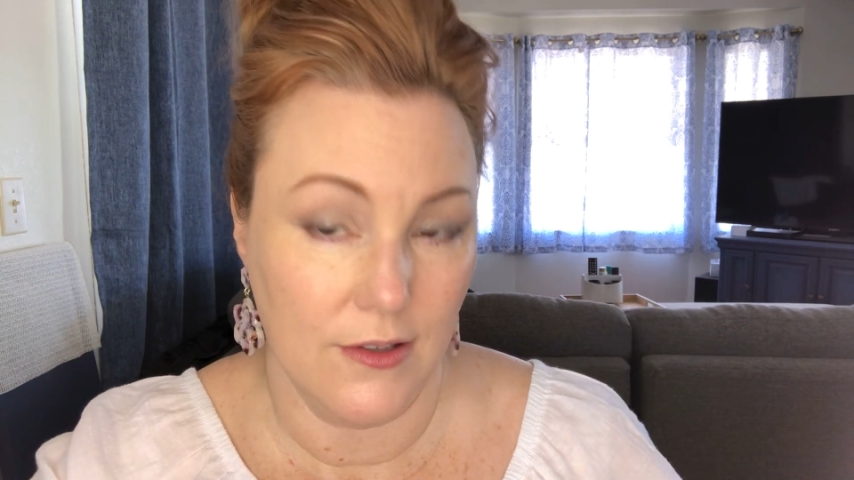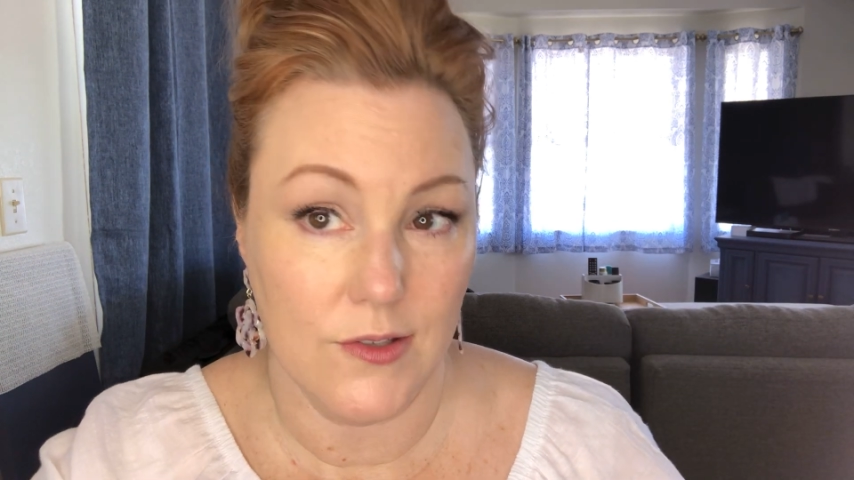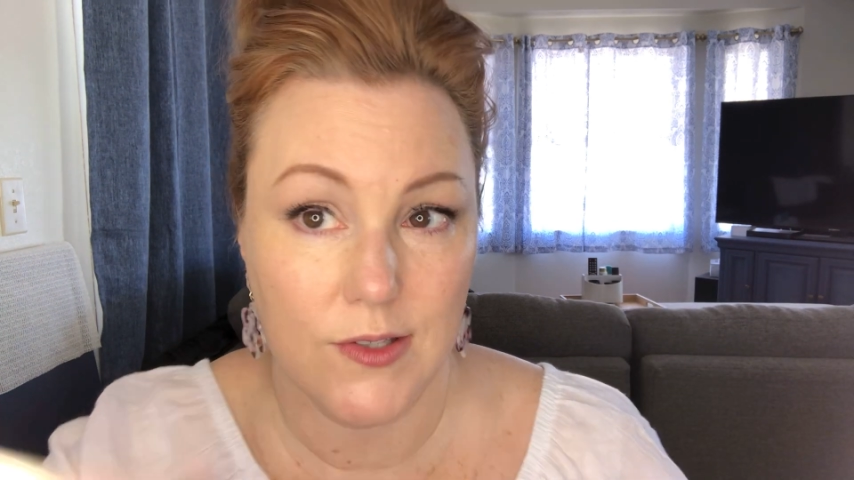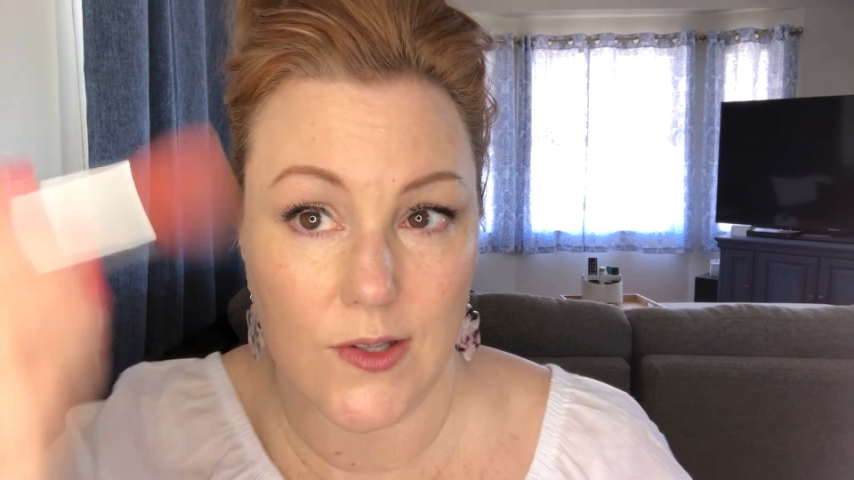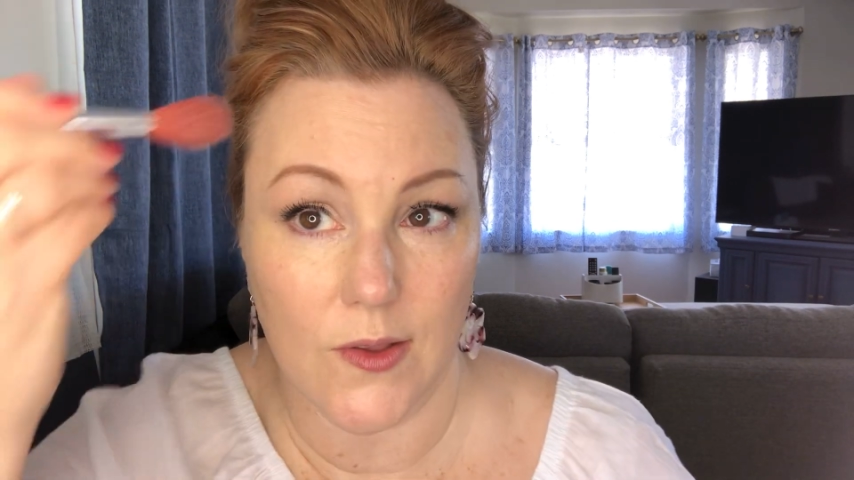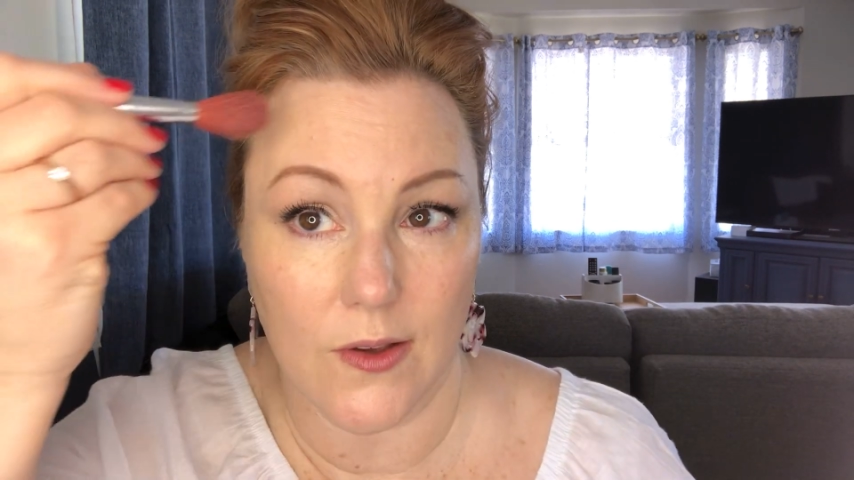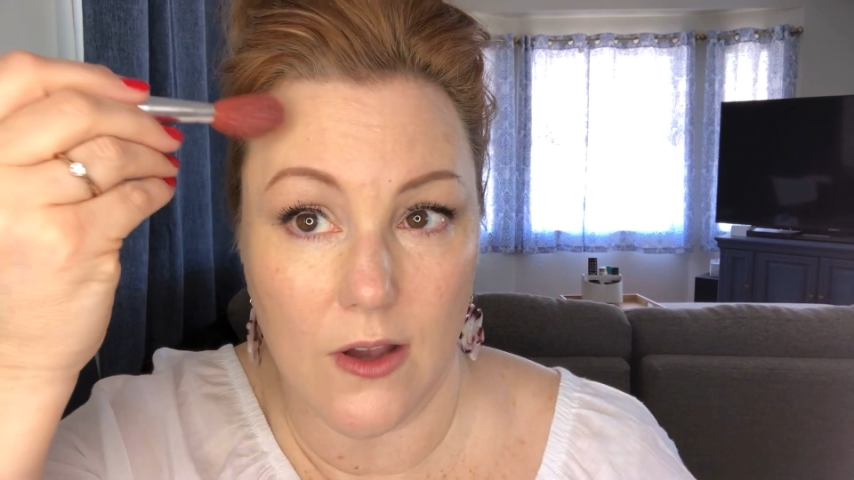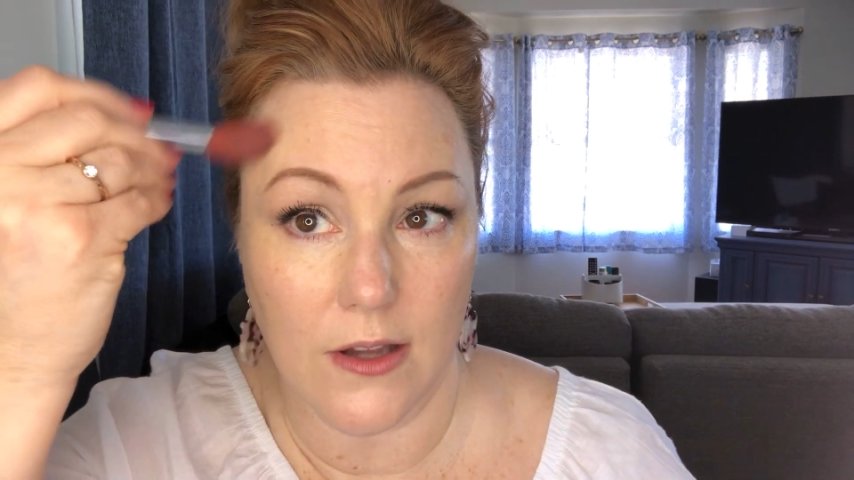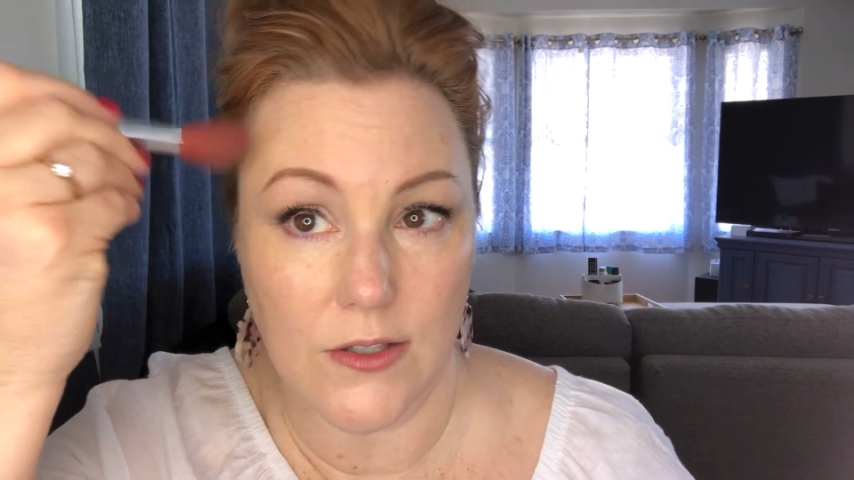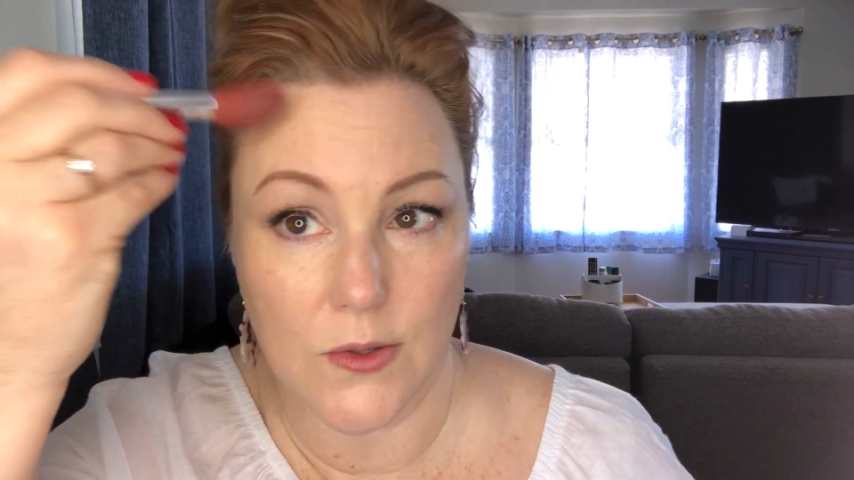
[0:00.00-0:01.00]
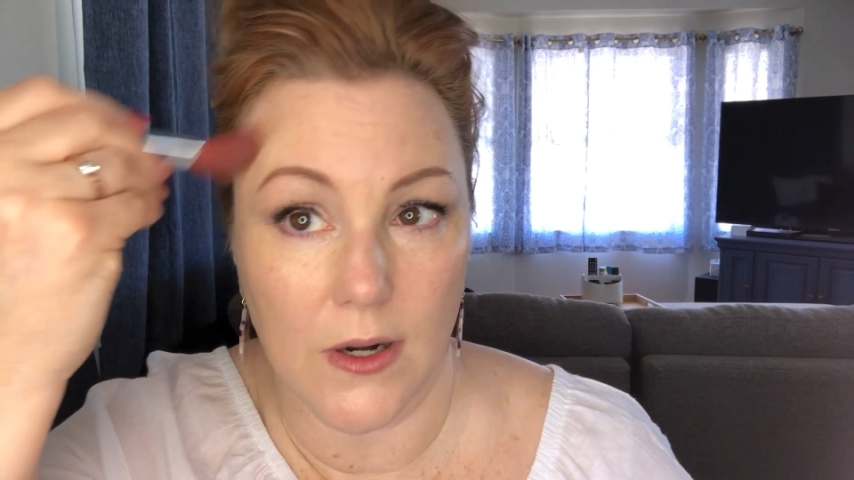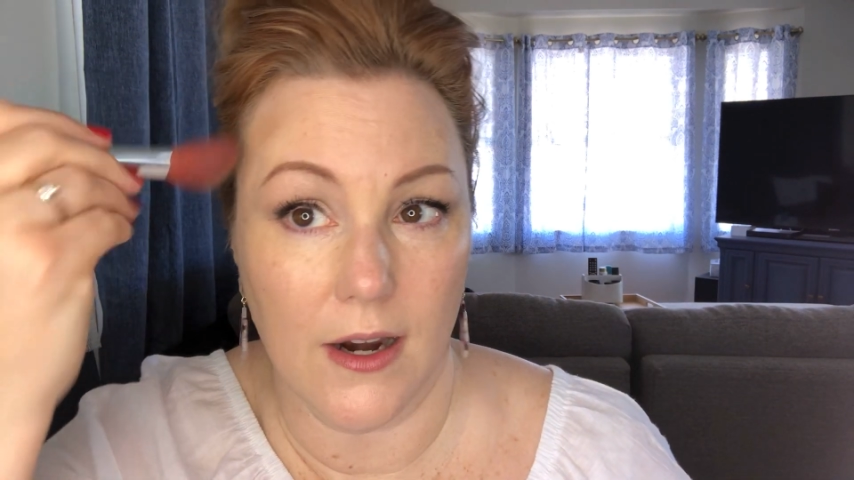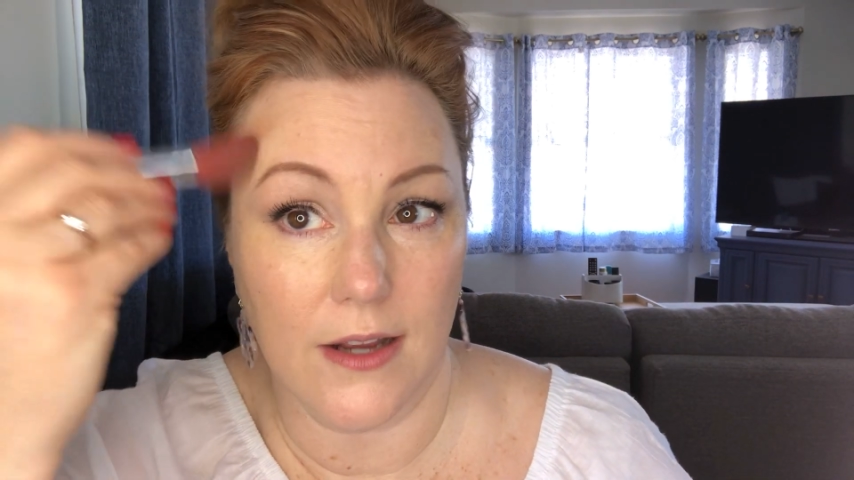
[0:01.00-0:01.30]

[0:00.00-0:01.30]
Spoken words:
So the contour,